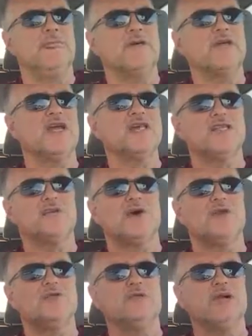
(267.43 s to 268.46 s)
Okay, it's
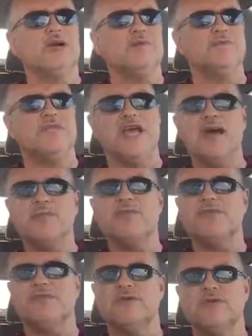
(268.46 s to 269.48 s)
about
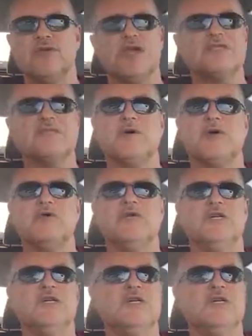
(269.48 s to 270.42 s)
depth. Okay, it's about